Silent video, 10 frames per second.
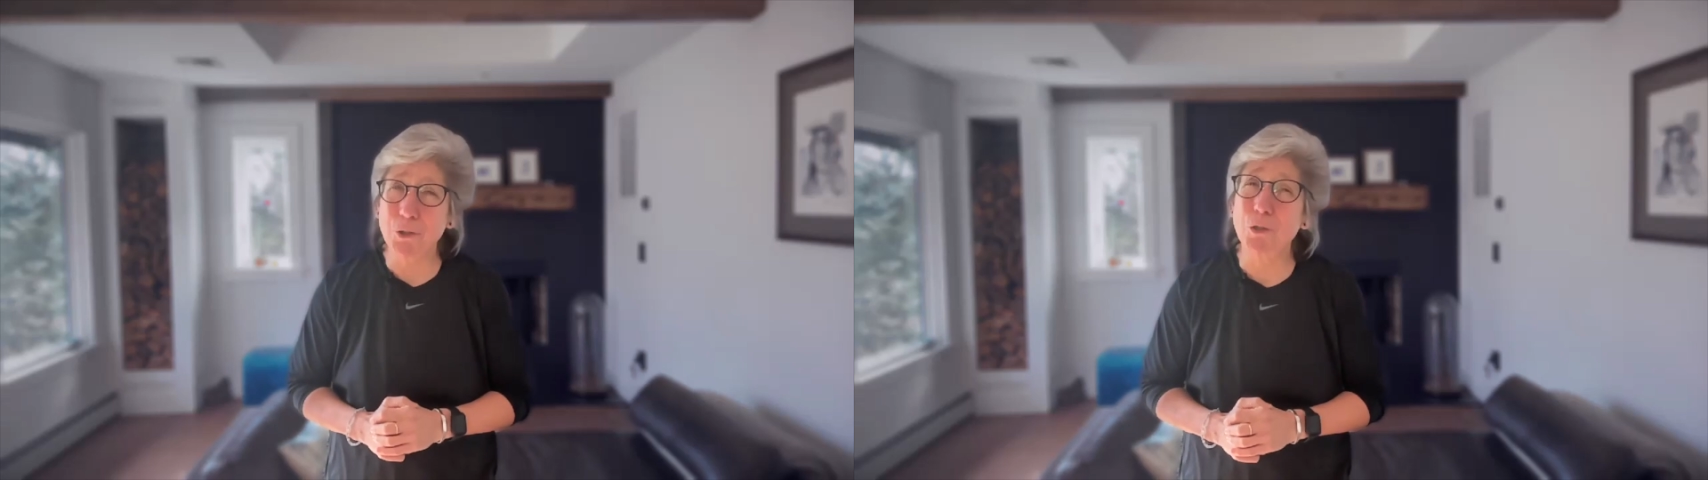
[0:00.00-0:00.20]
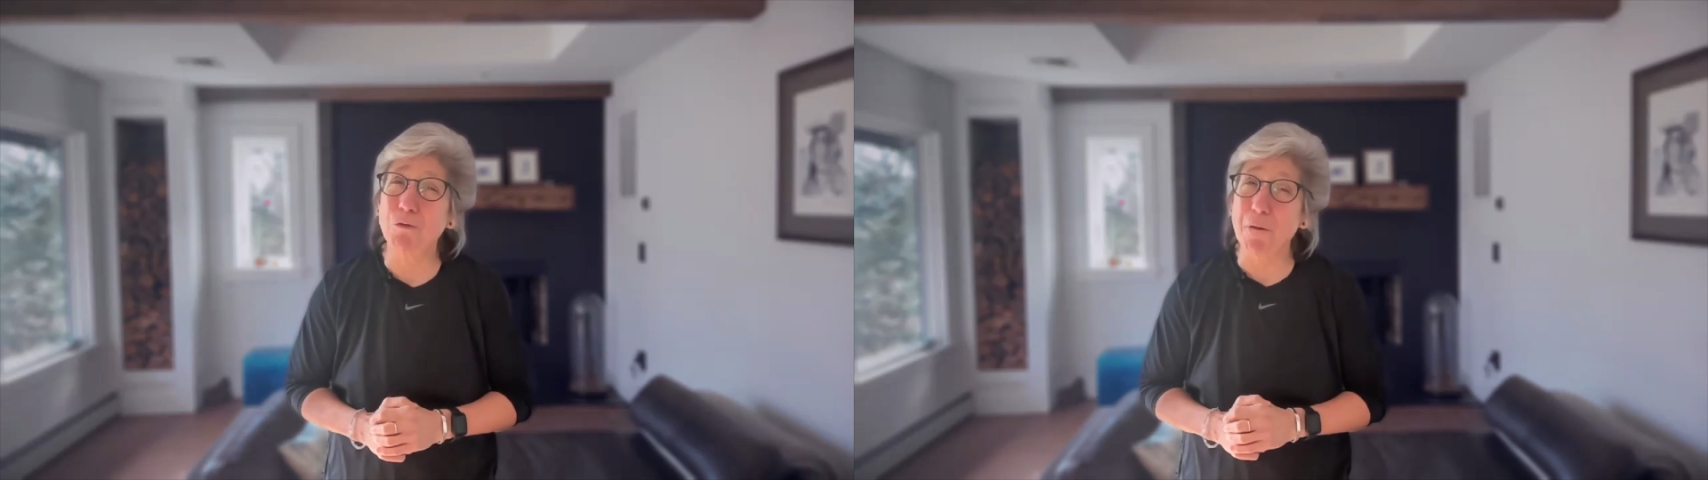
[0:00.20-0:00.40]

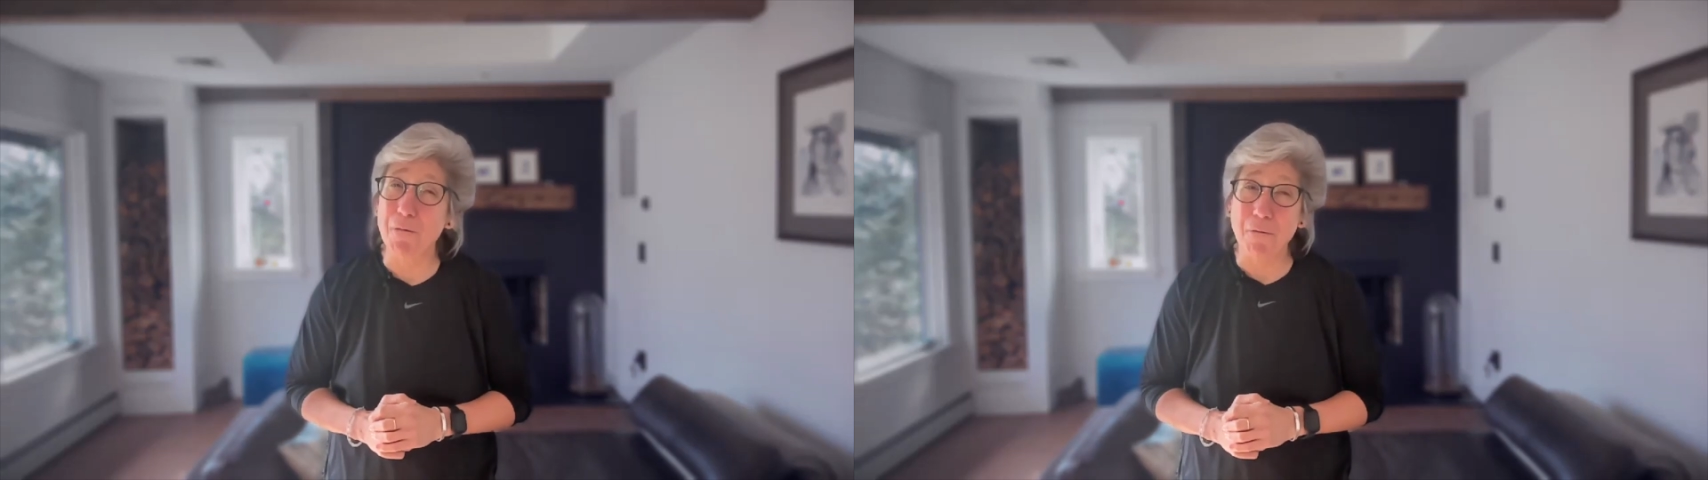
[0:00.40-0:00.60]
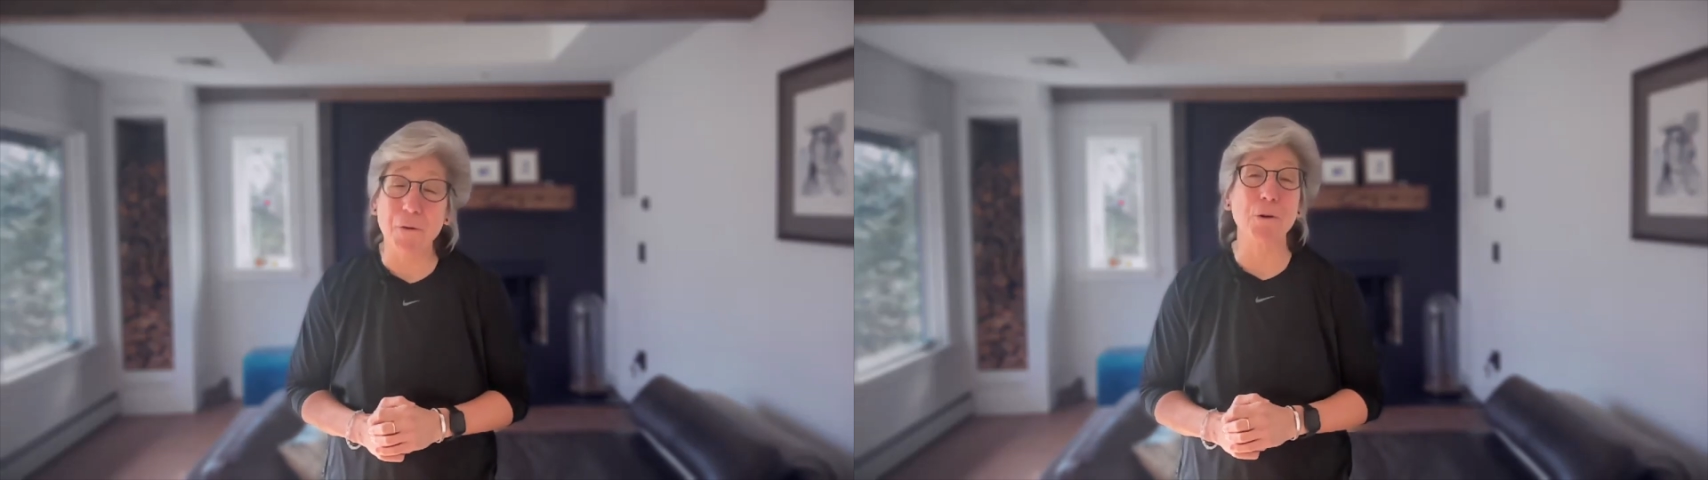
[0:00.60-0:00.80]
to
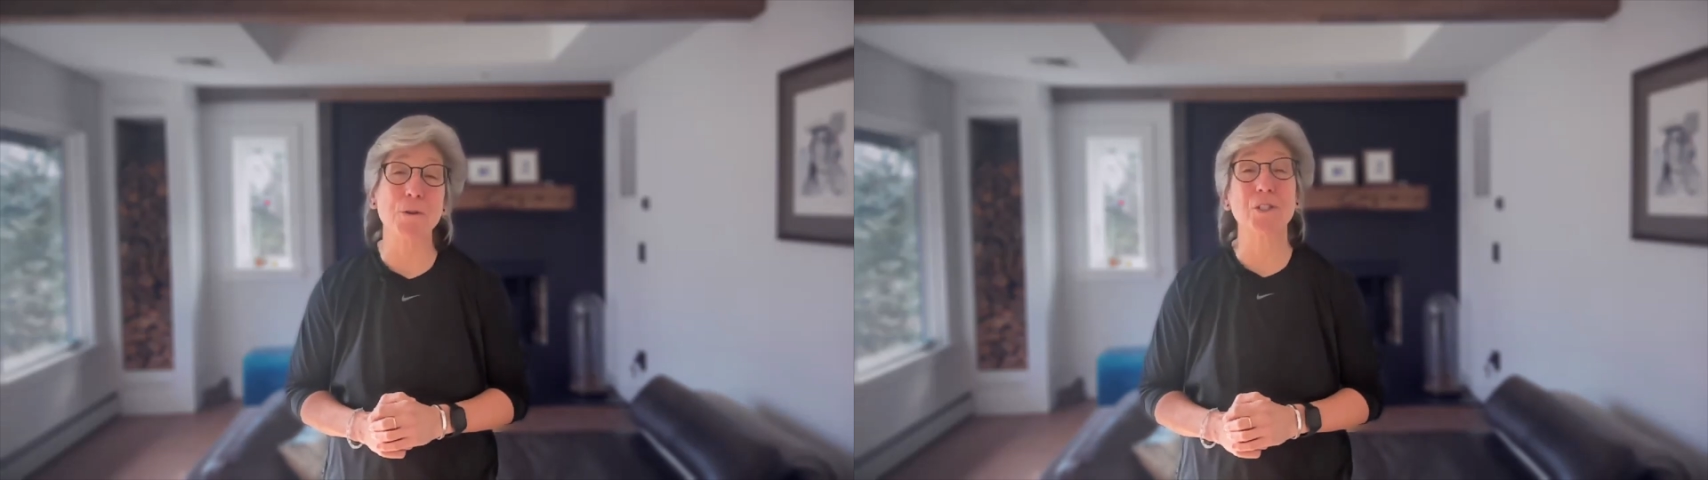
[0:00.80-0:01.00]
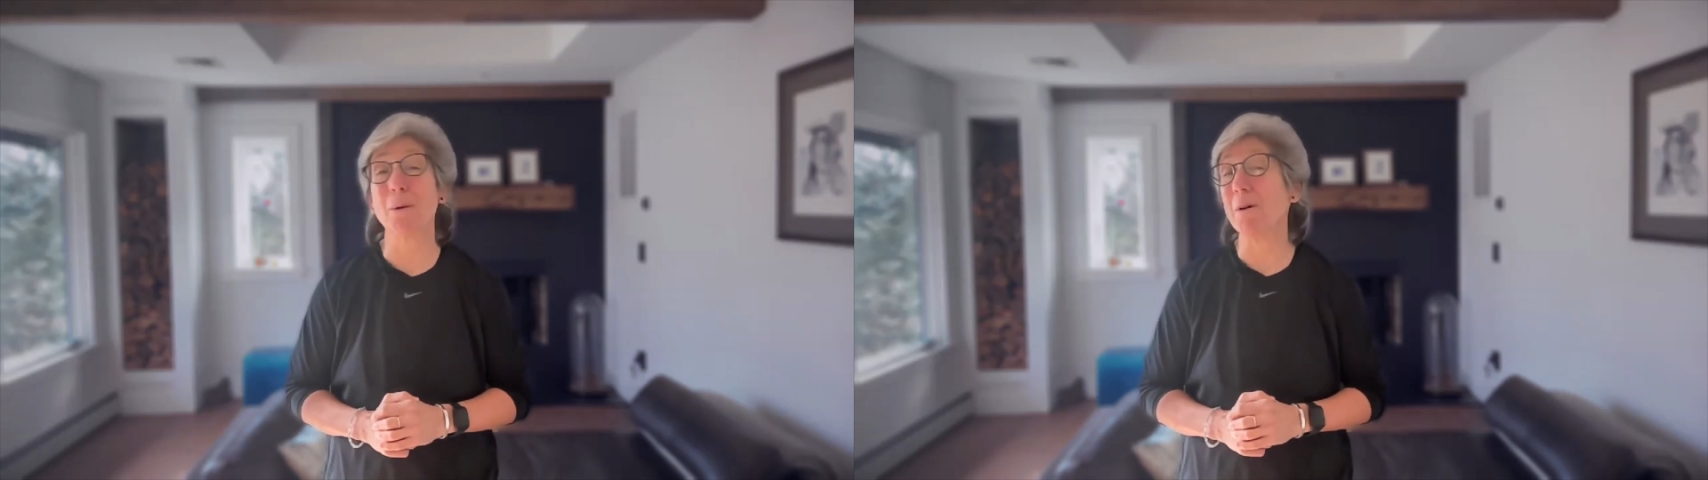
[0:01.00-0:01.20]
reverse some of